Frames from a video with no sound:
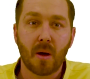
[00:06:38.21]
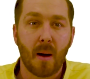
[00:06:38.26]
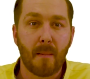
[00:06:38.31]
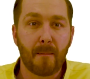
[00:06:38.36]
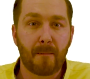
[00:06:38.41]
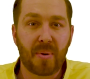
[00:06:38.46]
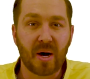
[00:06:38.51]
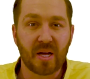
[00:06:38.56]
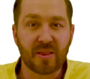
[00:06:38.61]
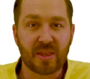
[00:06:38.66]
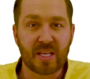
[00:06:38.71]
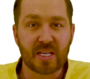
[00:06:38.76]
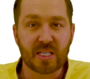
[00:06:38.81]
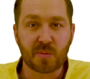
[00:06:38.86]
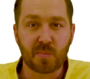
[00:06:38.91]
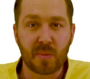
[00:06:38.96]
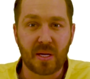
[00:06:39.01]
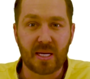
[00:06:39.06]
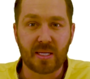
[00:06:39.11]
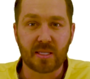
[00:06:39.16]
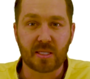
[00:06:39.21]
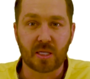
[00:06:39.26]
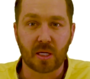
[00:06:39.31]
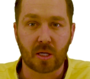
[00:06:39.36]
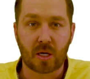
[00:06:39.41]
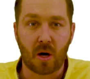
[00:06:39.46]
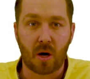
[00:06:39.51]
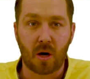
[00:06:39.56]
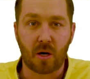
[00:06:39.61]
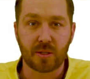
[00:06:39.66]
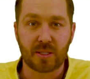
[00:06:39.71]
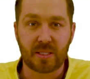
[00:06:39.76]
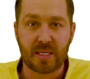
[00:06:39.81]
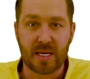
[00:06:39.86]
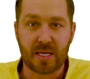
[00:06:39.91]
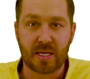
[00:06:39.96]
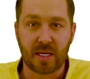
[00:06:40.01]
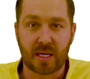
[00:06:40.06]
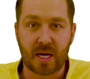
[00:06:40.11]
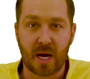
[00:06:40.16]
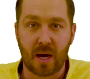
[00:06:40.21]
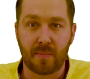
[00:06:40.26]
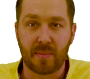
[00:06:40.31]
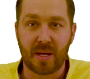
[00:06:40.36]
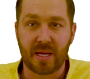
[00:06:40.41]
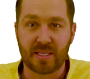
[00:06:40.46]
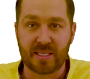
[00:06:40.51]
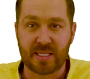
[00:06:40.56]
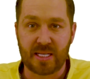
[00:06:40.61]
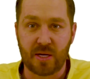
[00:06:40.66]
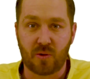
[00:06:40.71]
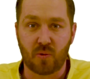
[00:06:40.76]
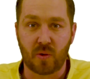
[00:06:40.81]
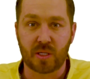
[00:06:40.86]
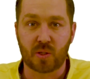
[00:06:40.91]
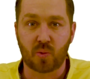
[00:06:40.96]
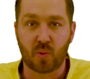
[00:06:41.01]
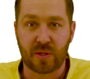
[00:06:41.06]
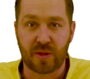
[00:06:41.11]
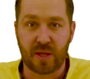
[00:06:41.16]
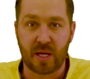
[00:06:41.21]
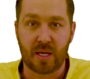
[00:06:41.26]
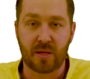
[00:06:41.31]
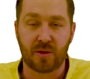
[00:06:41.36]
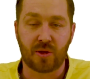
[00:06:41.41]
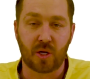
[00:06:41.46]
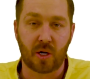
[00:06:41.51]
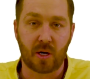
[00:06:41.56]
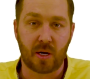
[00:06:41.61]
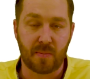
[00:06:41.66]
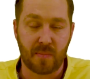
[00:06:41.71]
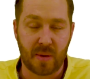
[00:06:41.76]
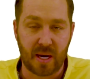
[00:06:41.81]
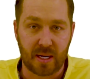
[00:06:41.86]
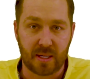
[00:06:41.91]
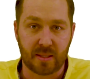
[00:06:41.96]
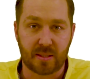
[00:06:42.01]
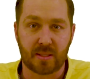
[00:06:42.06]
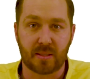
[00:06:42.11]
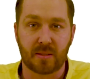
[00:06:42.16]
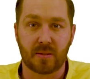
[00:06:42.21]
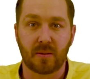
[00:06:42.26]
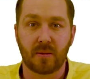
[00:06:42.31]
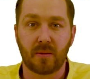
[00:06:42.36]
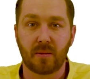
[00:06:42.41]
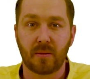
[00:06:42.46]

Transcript: But this means the calls need to come in sequence within 30 minutes.